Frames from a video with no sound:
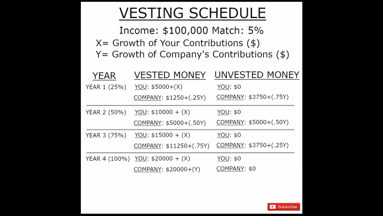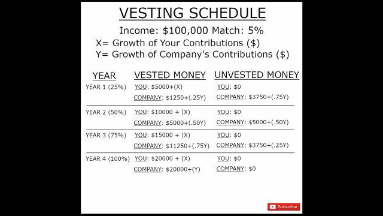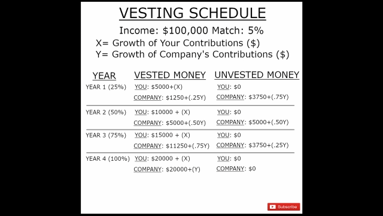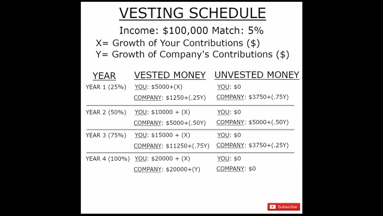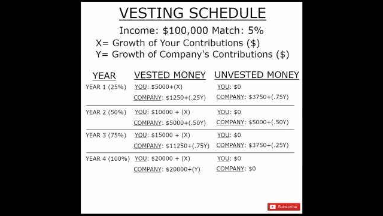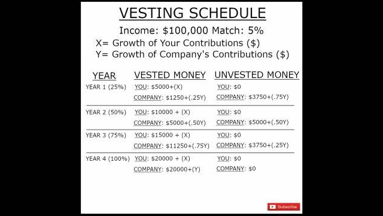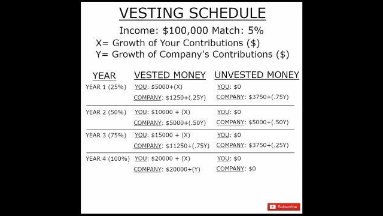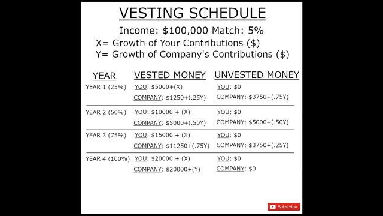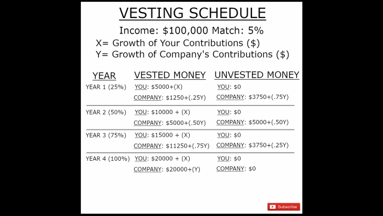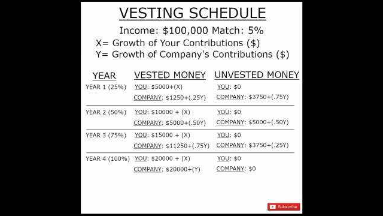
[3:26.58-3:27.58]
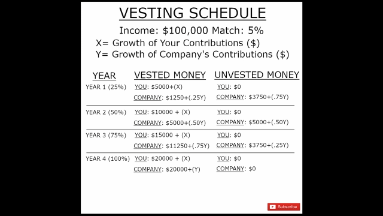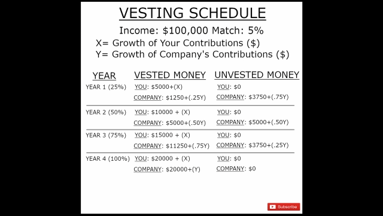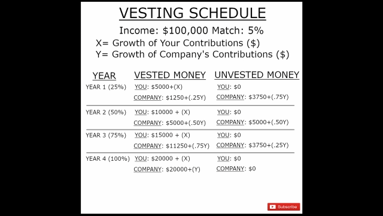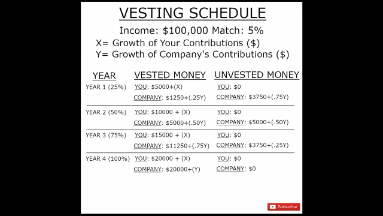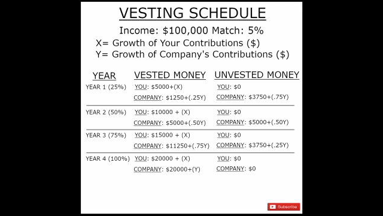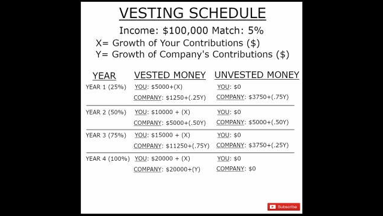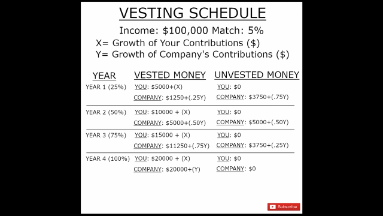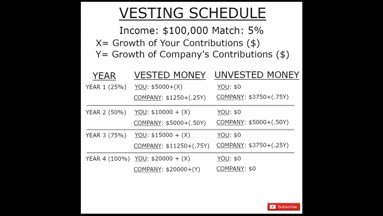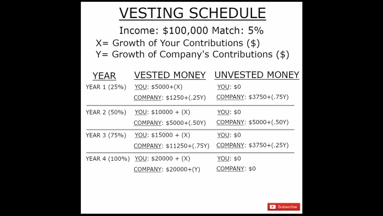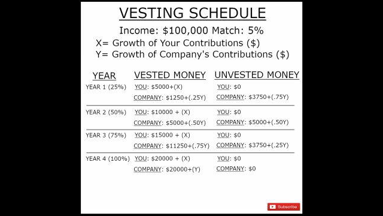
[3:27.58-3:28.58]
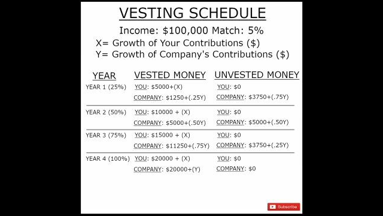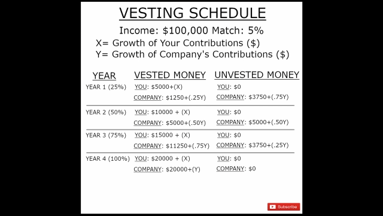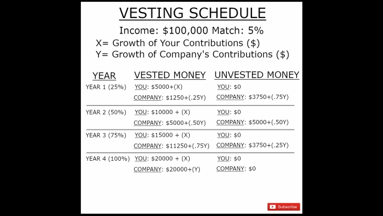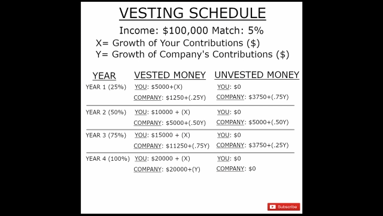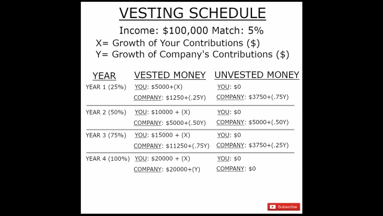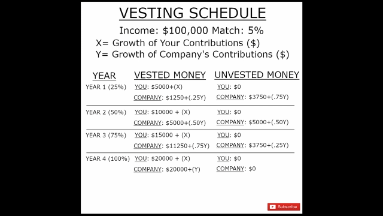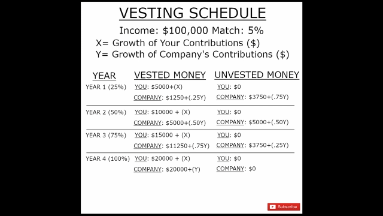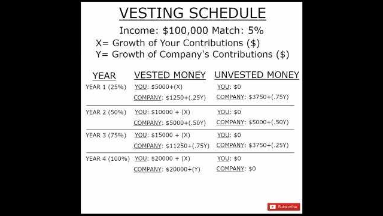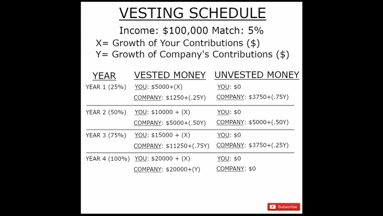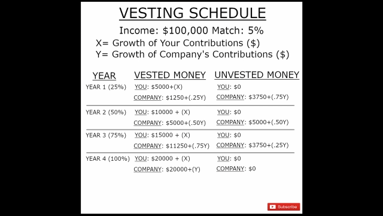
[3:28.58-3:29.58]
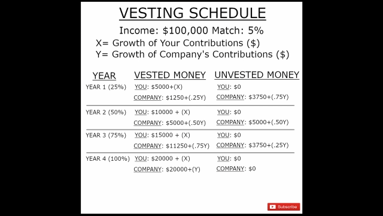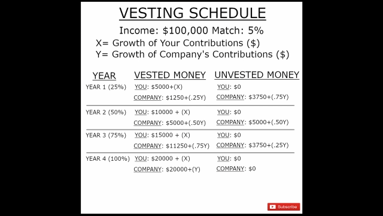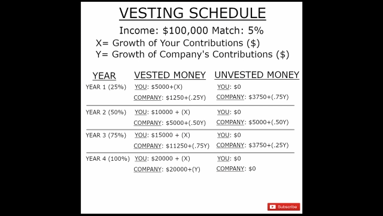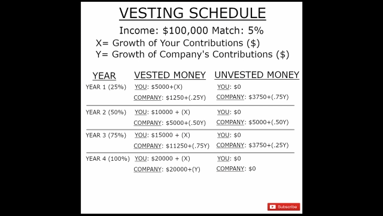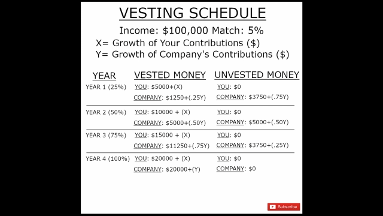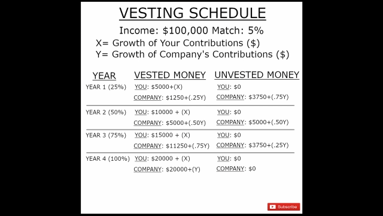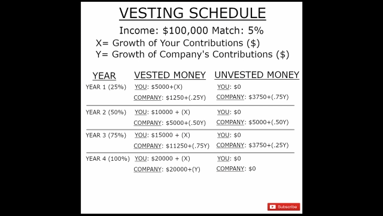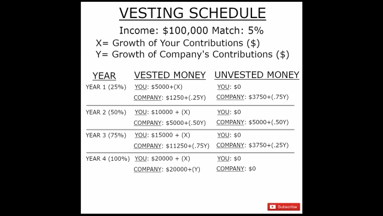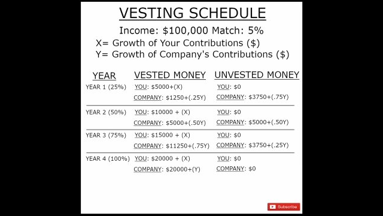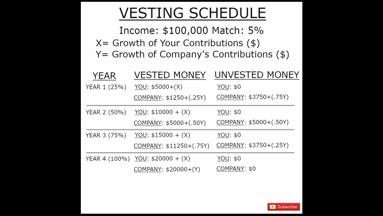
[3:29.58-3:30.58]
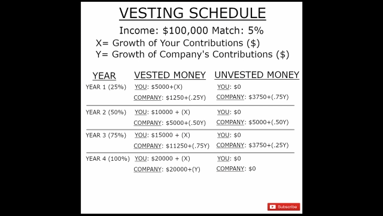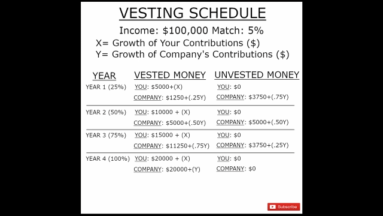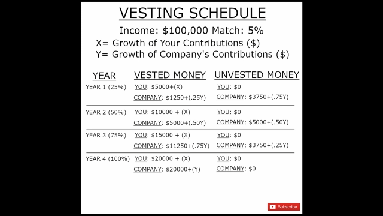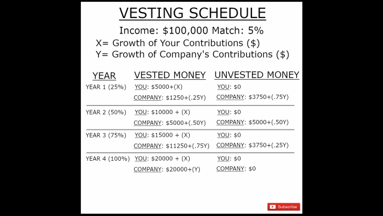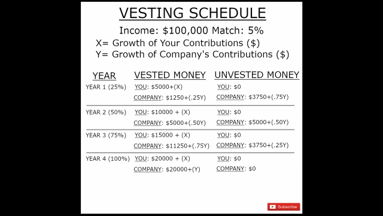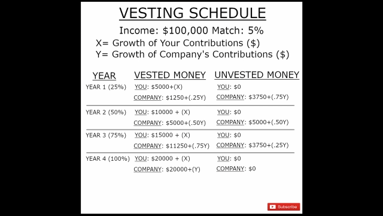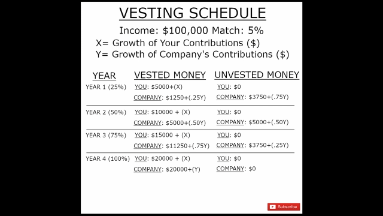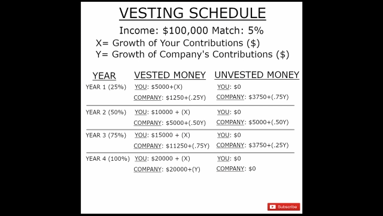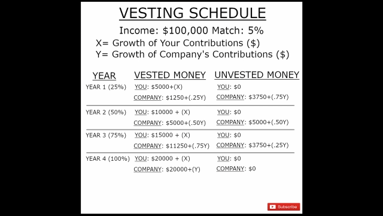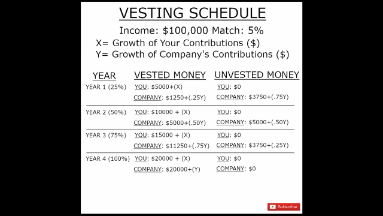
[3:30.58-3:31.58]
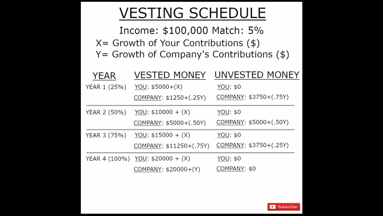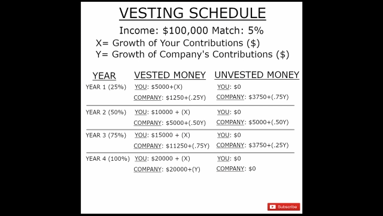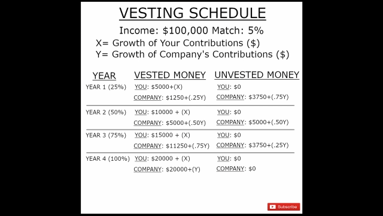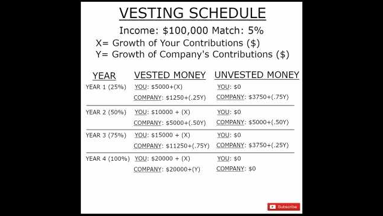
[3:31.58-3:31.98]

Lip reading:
[unreadable: no face in view]